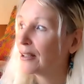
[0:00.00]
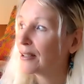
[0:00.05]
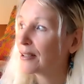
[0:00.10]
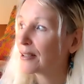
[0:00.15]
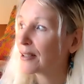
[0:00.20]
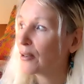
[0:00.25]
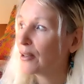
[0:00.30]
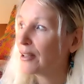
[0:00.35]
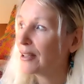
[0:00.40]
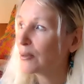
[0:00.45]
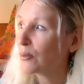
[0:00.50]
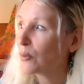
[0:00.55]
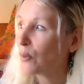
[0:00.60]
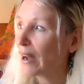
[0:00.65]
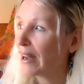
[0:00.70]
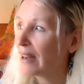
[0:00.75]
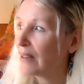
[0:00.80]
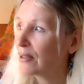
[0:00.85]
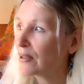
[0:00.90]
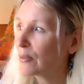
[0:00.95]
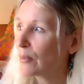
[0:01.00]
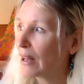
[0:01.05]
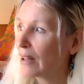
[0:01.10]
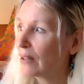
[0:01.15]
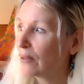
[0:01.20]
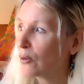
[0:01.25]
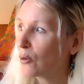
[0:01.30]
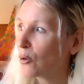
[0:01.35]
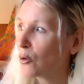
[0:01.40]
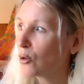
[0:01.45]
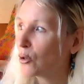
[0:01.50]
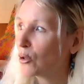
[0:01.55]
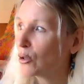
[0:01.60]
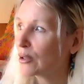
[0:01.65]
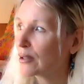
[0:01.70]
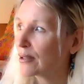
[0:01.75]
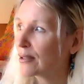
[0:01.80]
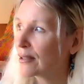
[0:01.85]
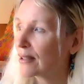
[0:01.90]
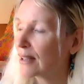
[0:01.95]
So this wave spell, of
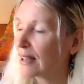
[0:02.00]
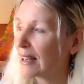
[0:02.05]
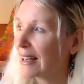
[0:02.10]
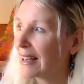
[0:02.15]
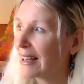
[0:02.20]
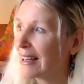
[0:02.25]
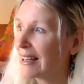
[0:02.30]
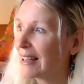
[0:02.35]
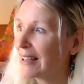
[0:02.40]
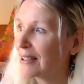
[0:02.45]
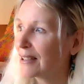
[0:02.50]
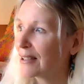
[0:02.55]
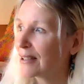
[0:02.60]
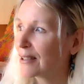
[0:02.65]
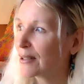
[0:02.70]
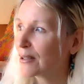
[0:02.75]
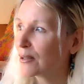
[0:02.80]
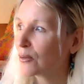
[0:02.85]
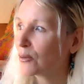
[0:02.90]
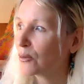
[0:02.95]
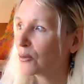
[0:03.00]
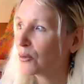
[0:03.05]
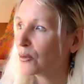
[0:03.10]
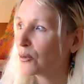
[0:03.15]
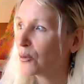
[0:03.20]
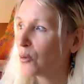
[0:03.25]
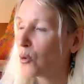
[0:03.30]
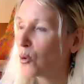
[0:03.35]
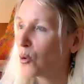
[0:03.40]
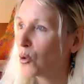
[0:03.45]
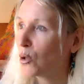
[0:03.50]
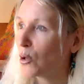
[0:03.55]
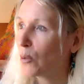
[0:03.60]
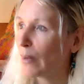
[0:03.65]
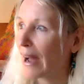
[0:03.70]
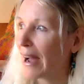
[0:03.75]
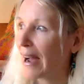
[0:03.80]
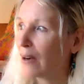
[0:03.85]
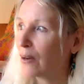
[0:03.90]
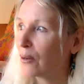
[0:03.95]
course, is all
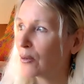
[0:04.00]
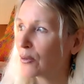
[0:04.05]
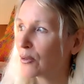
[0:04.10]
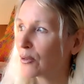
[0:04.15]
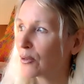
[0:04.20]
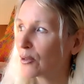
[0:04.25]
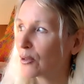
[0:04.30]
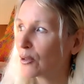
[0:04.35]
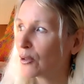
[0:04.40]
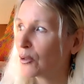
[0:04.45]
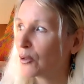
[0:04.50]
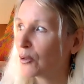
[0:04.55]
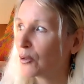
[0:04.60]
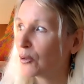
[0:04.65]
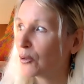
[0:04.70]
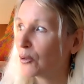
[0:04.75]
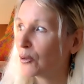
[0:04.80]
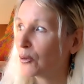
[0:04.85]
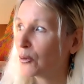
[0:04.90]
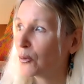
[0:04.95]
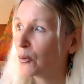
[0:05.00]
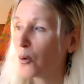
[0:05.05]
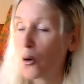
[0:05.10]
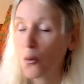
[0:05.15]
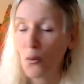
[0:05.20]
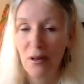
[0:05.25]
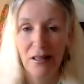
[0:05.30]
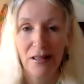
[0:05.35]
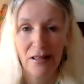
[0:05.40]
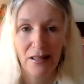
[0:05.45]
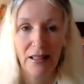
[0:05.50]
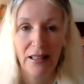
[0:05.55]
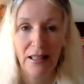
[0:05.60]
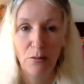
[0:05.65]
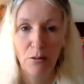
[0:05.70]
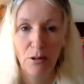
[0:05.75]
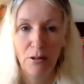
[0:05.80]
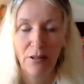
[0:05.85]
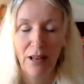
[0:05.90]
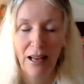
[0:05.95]
about what we
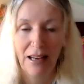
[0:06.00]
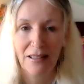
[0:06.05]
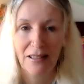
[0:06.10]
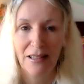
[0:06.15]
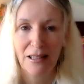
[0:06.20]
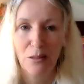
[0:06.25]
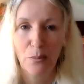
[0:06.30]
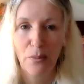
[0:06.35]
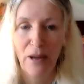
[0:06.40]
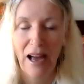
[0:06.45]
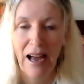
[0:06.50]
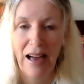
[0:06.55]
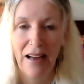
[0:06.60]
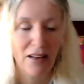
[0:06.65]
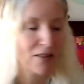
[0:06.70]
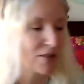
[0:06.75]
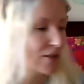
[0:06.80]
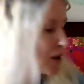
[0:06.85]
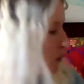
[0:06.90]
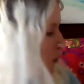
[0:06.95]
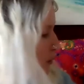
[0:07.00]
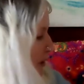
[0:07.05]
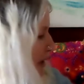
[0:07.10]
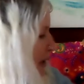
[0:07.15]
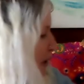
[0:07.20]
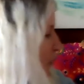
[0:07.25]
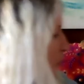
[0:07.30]
see reflected back. So we're in